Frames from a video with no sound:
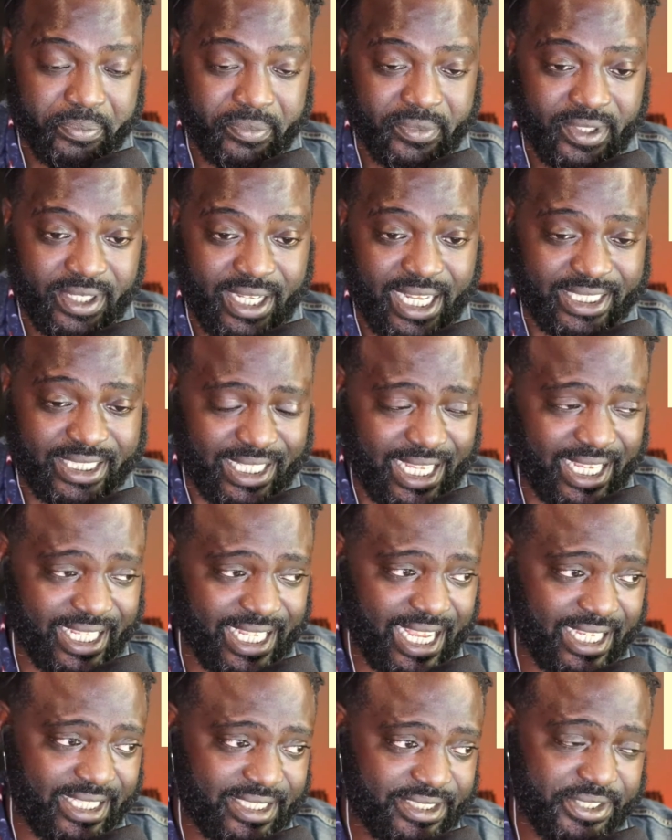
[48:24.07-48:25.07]

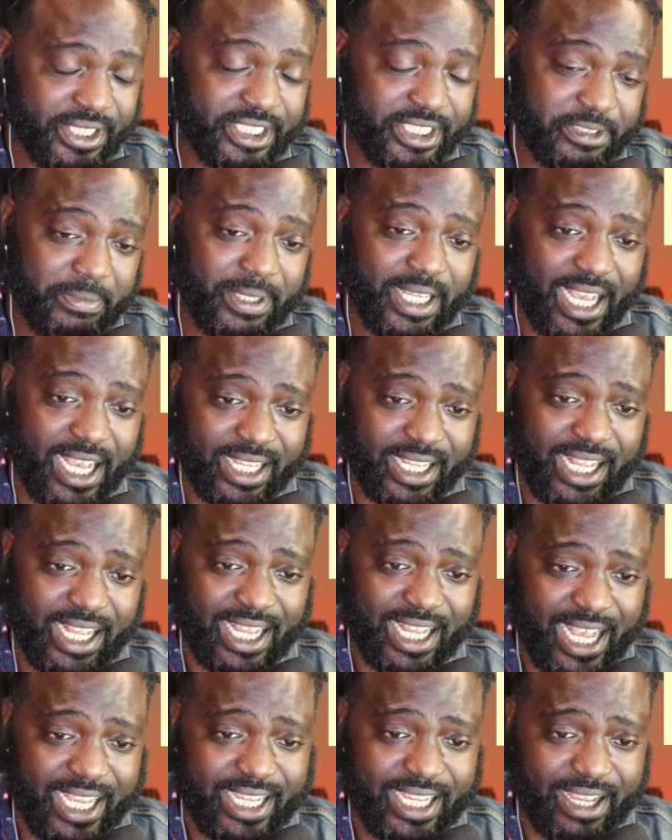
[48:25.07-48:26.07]
I trust me. I
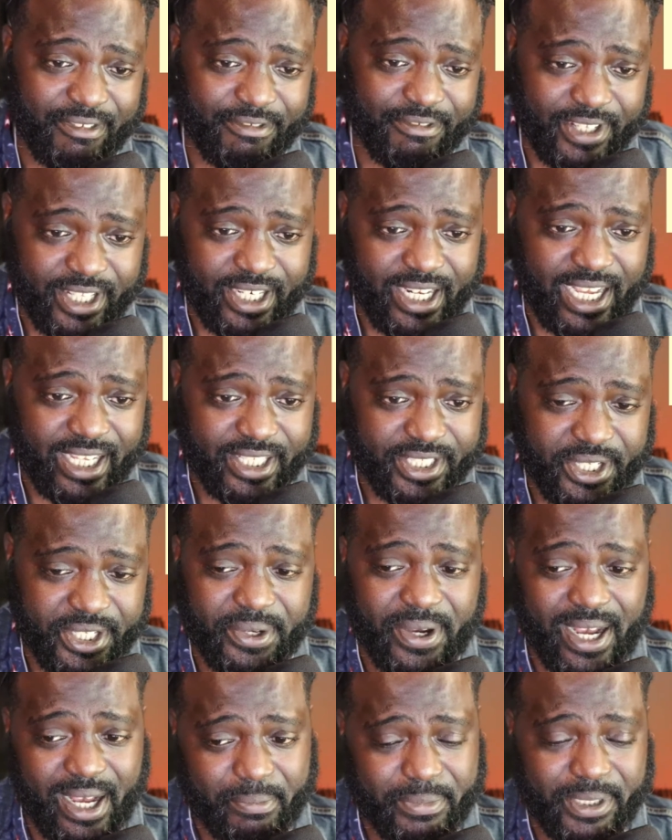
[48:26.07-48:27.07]
got
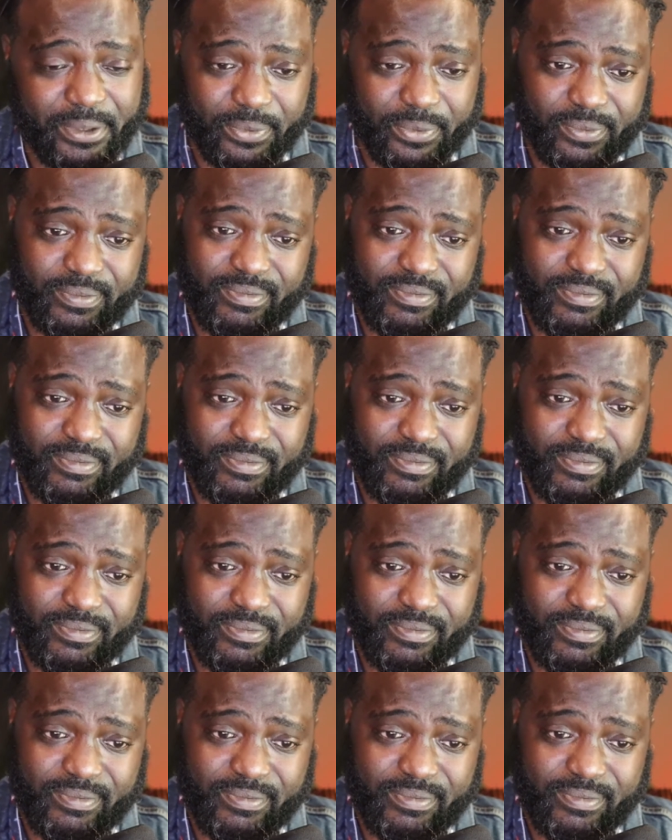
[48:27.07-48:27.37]
vidIQ.